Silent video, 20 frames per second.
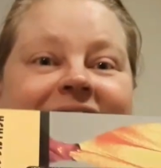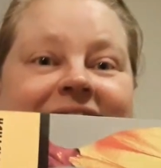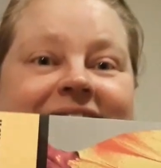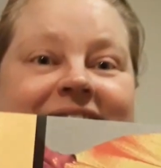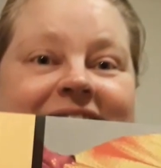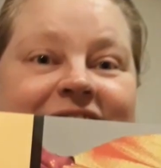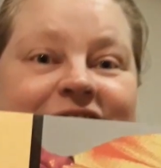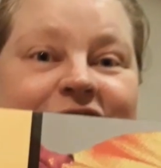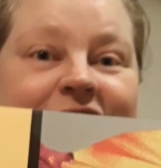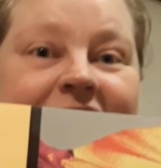
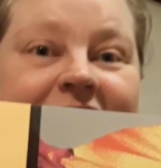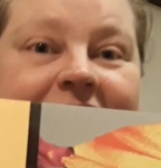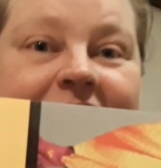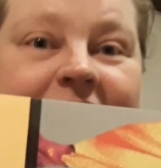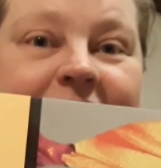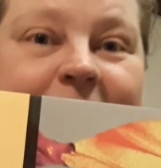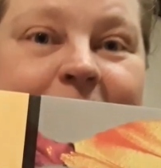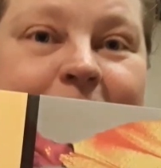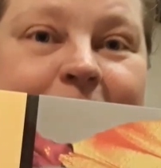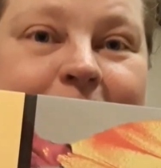
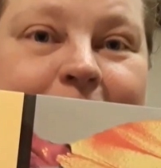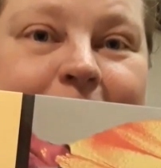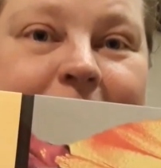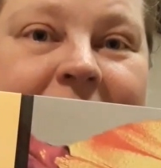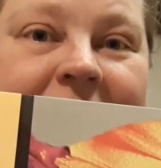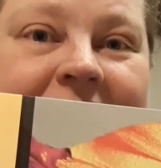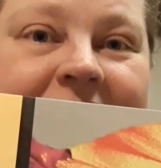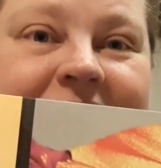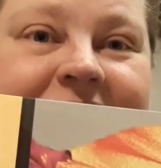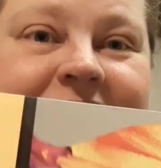Acrylic
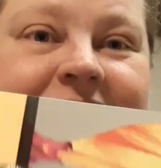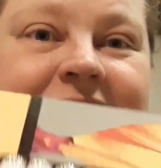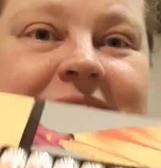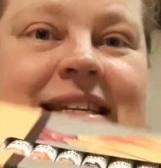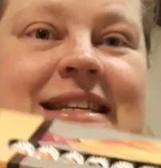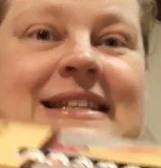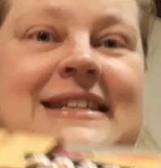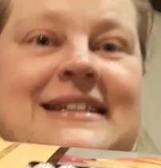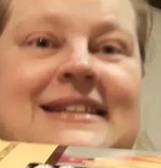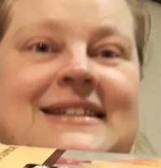paint.
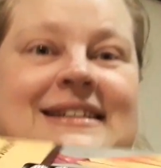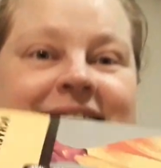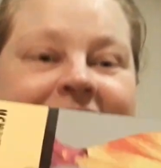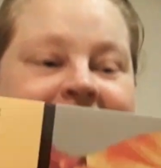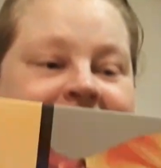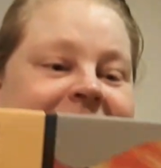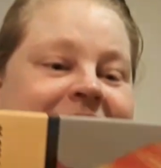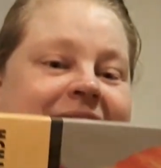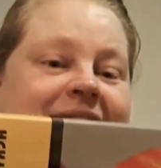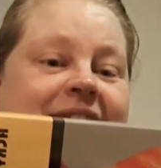
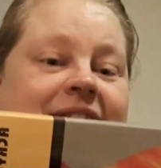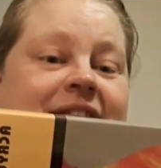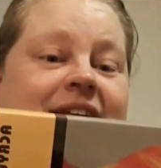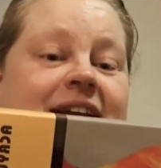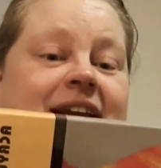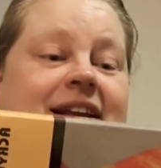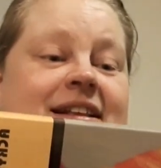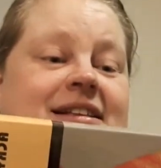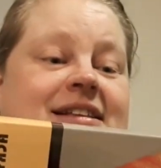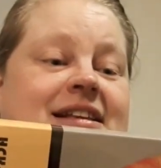I
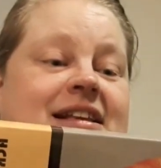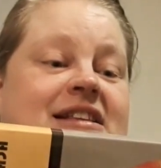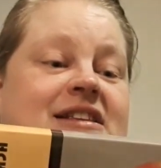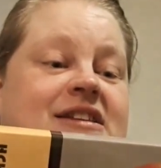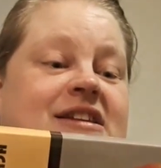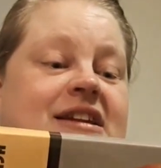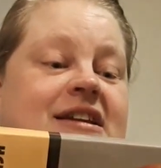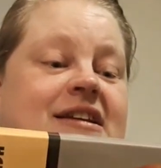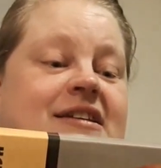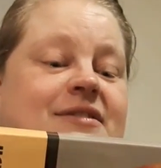think it
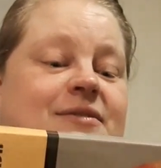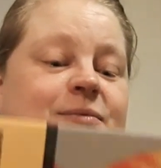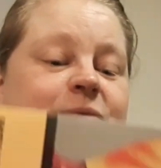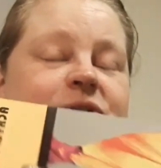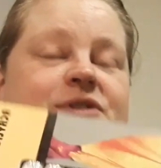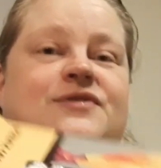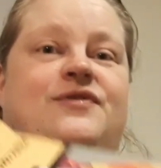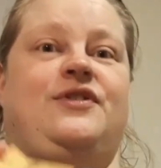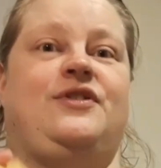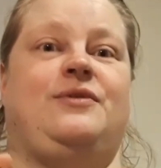
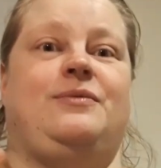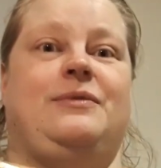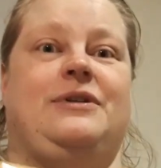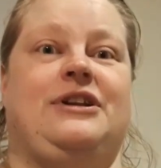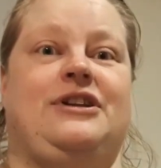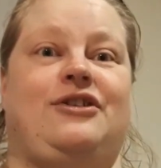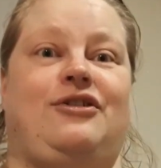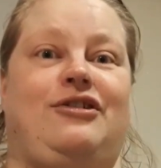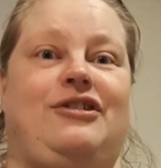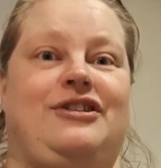was from the
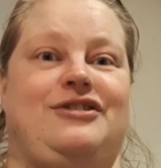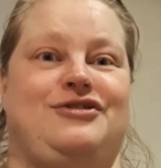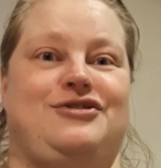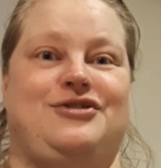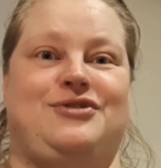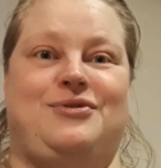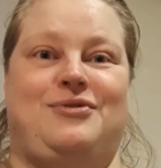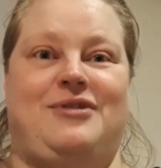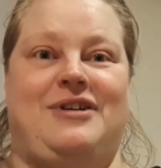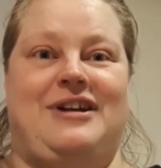dollar
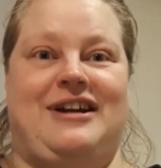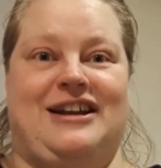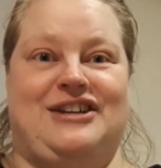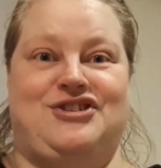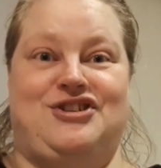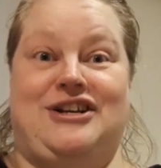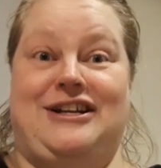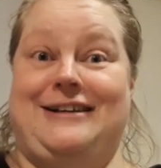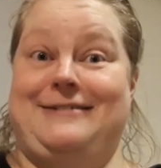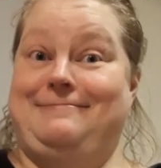store
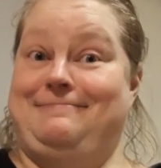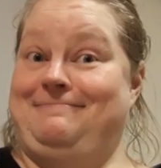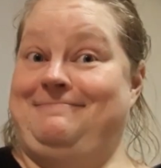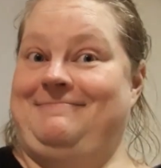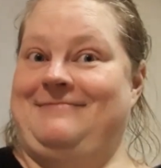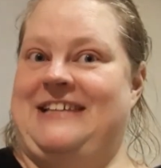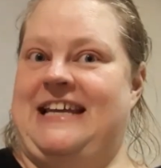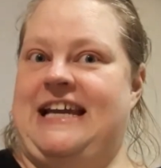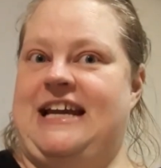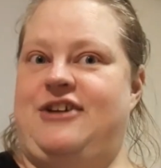actually
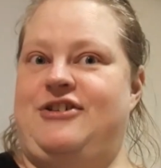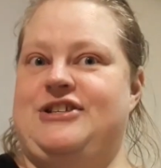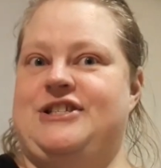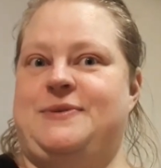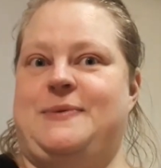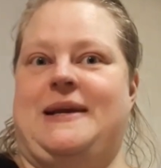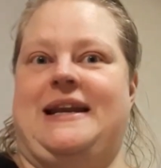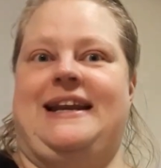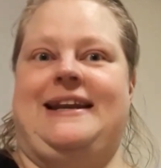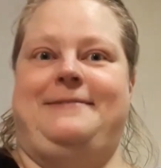here in
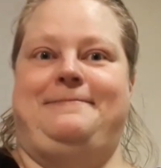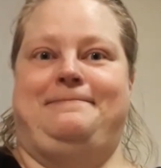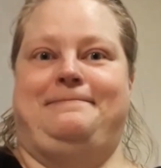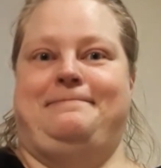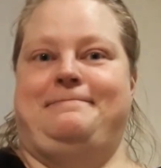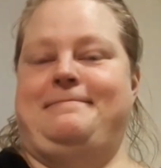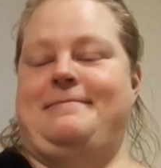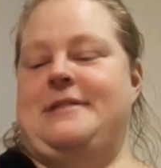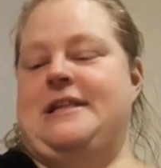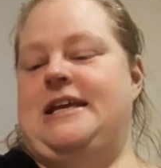Sweden.
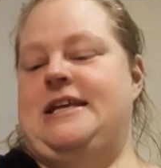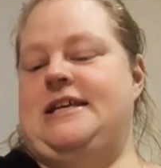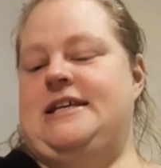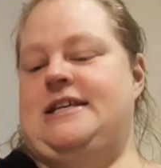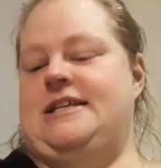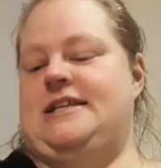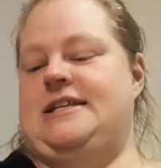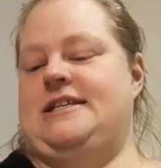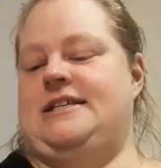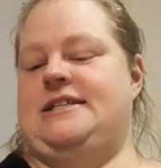
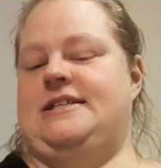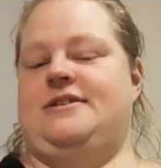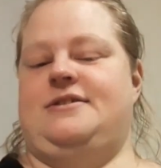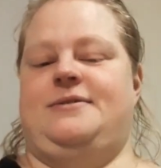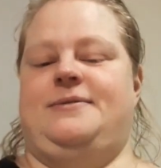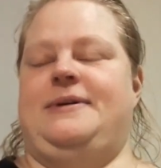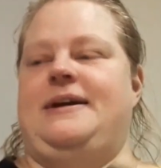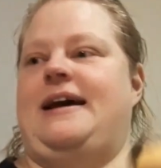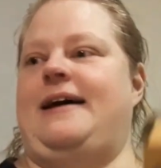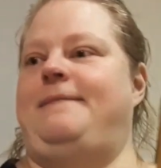So
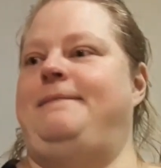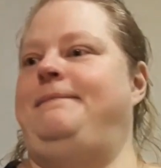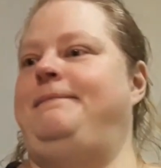yeah.